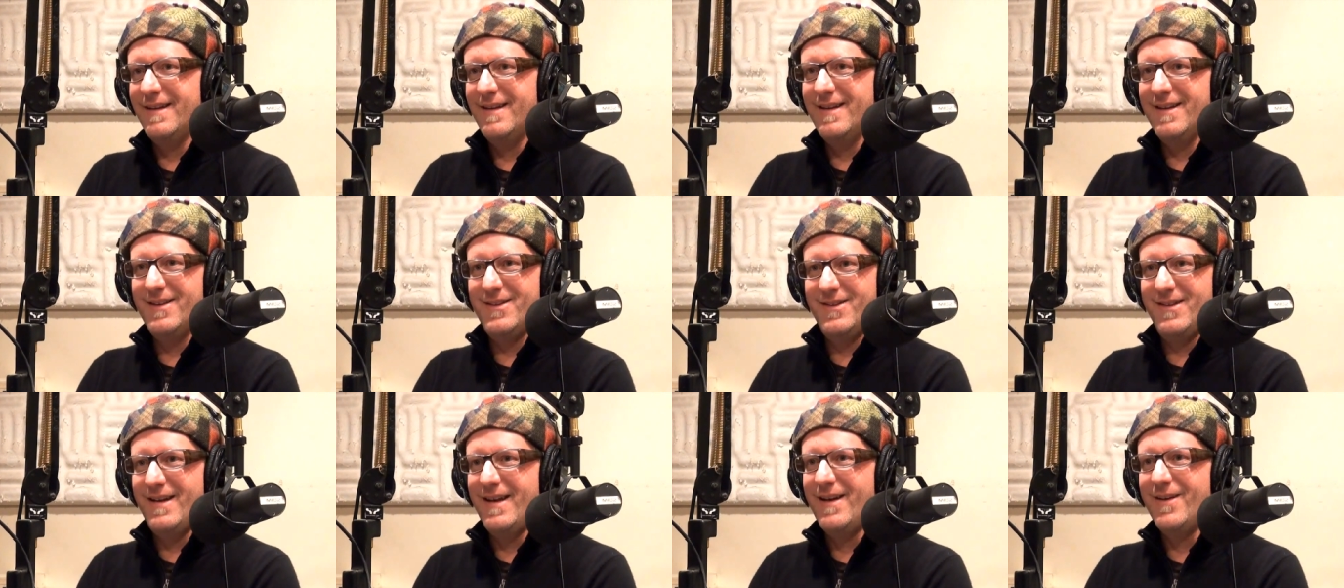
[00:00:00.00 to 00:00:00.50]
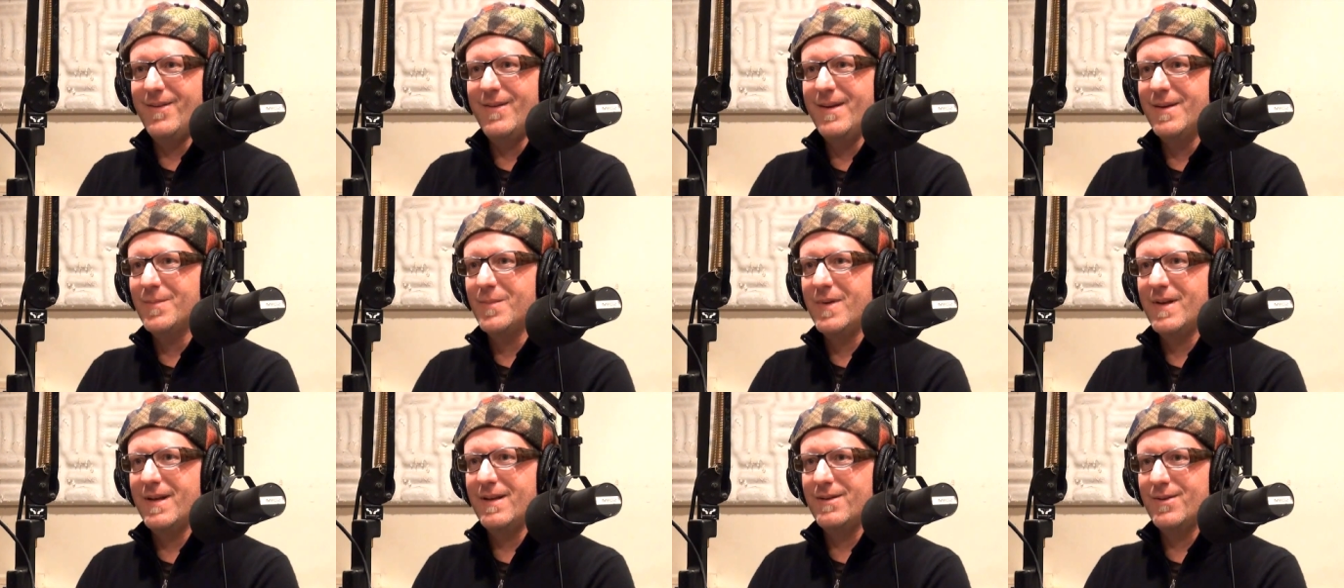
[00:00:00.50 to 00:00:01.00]
And it's now
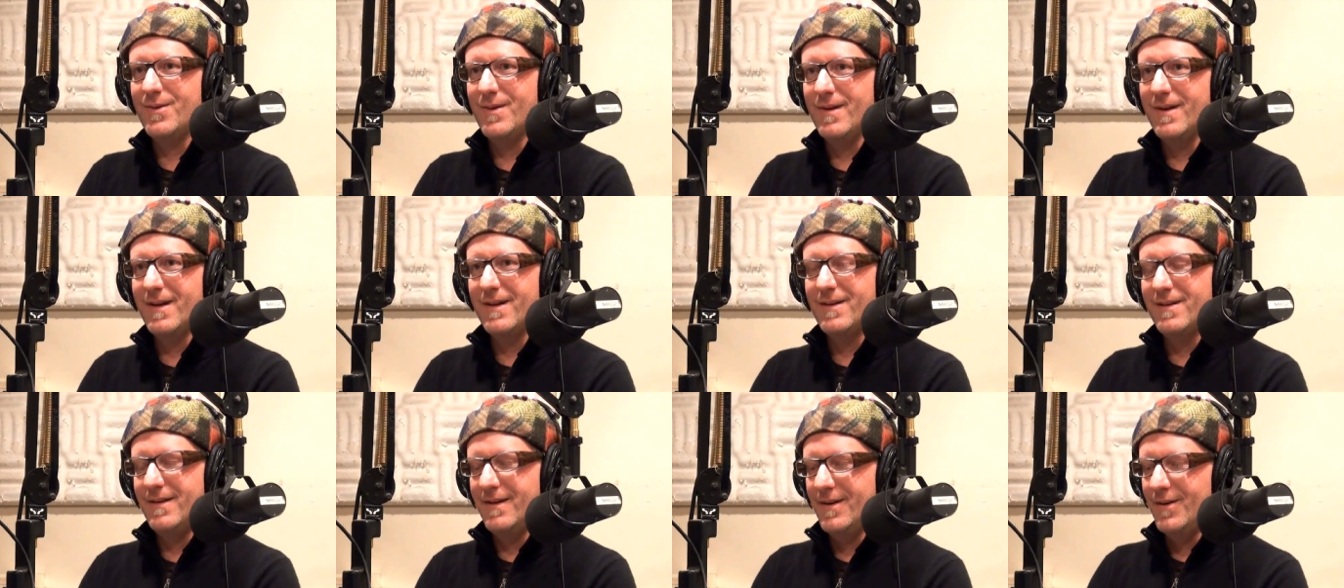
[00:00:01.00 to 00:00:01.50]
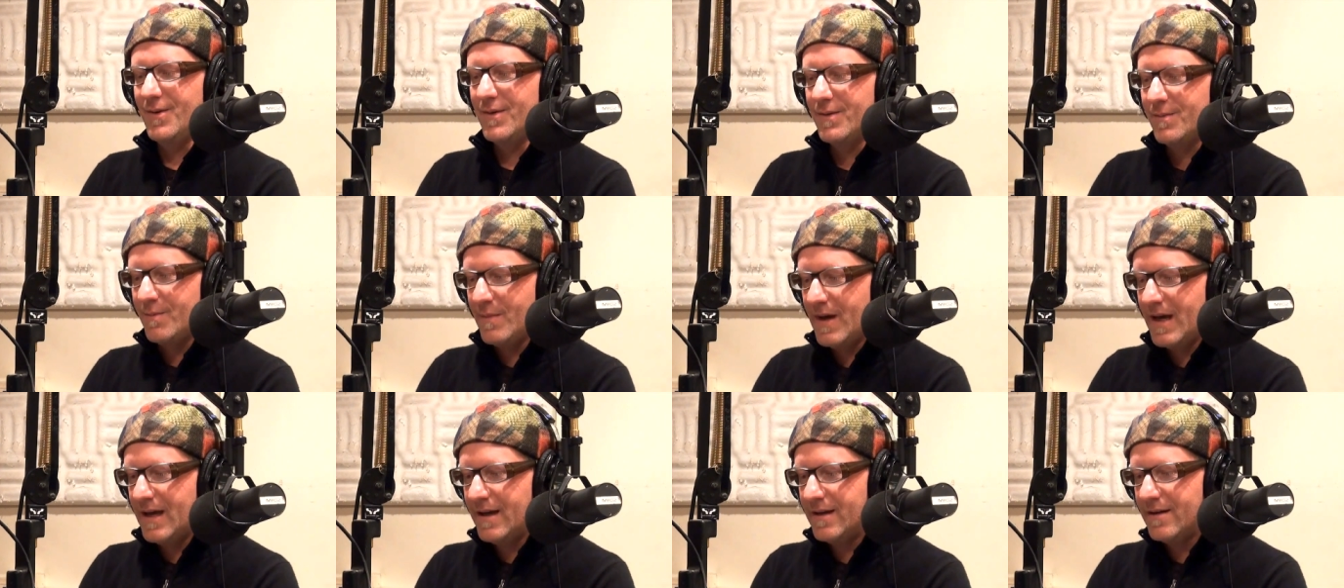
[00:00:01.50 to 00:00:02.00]
in Plantronics and it was
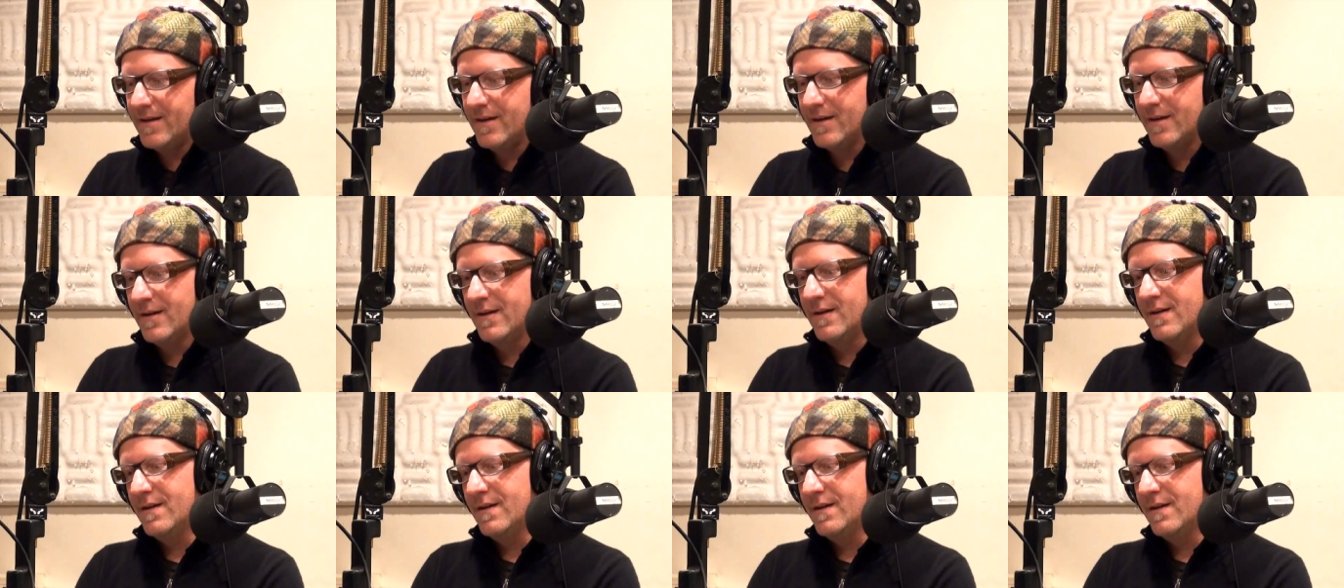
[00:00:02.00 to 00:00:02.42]
made